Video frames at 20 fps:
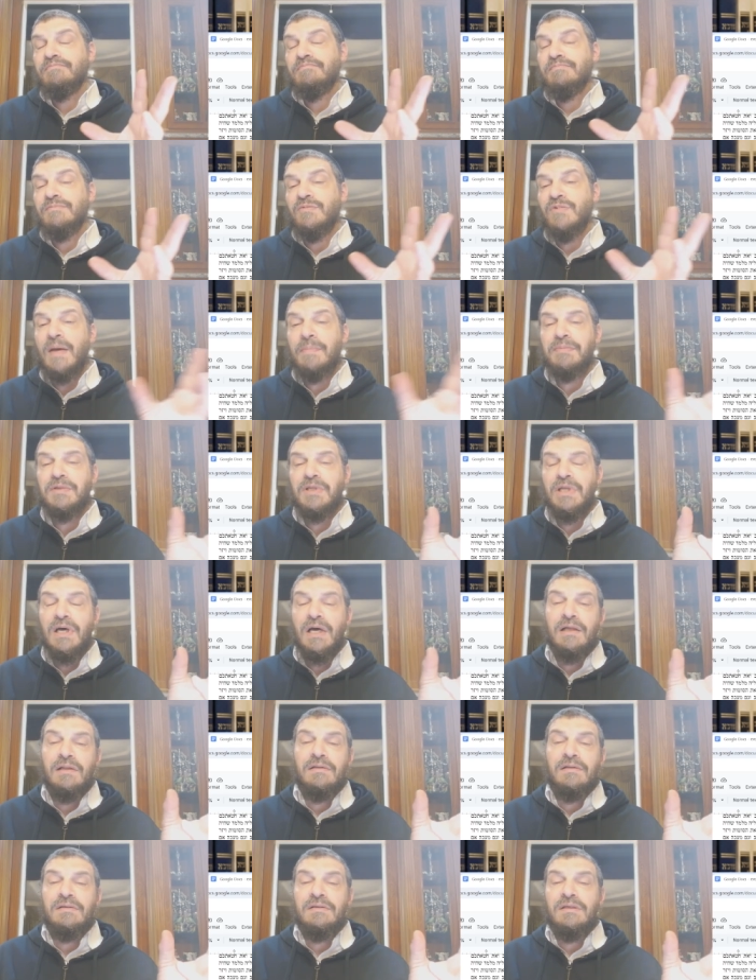
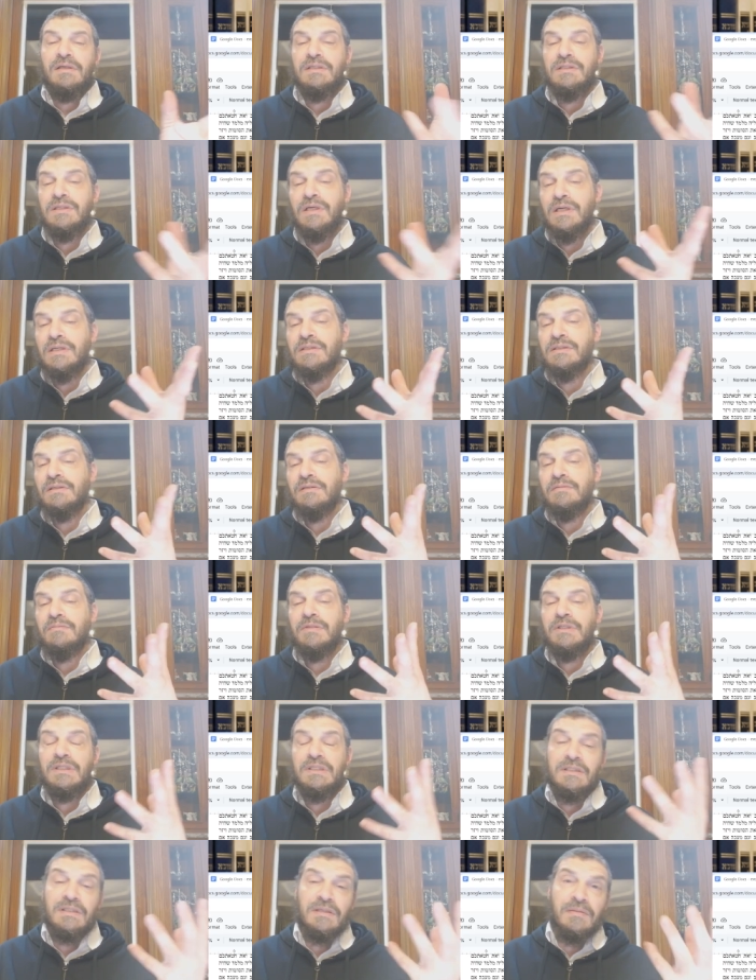reptile, it's aser,
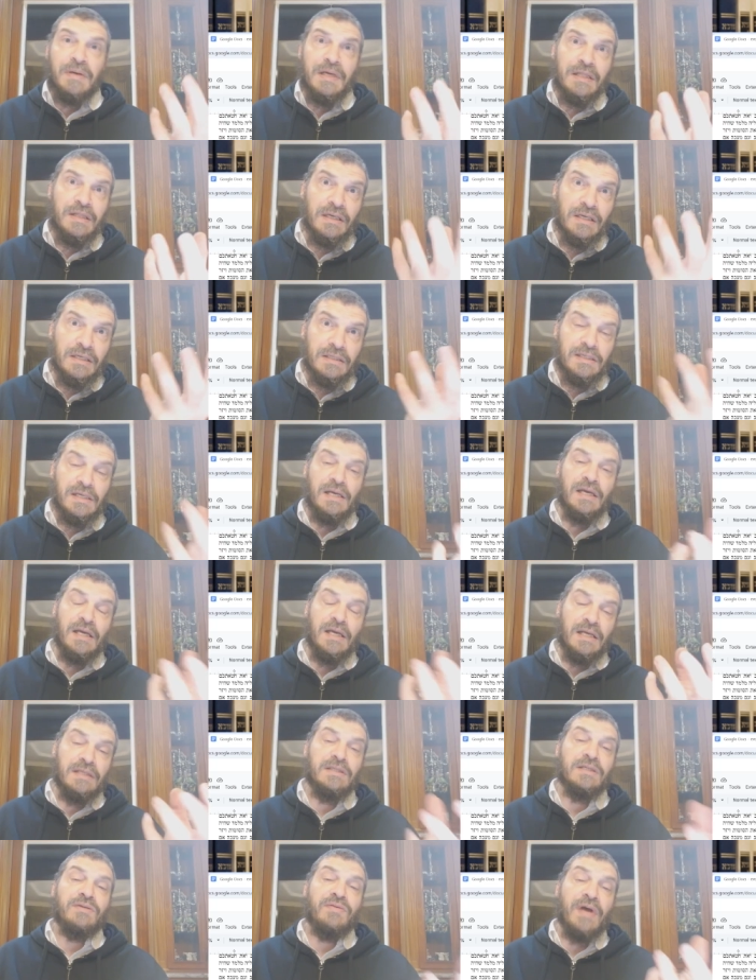because the main thing is
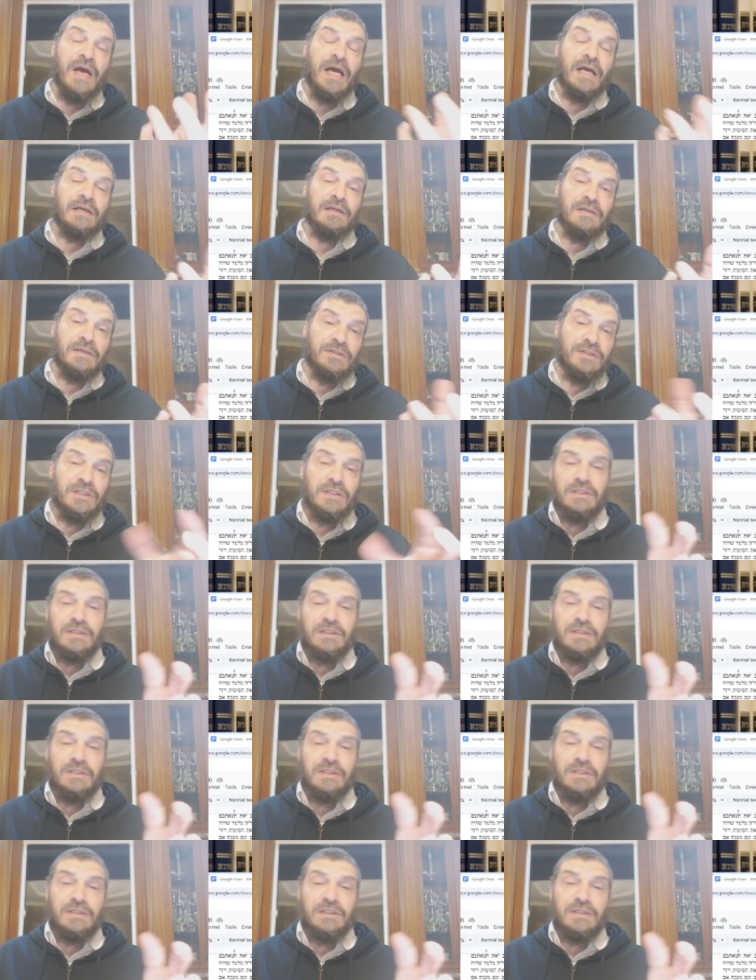a dragon.